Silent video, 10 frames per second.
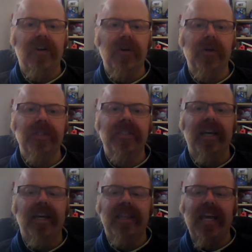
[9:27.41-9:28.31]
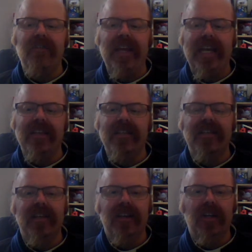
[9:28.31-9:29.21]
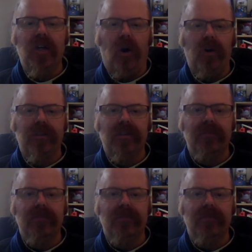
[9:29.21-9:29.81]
course, there is God.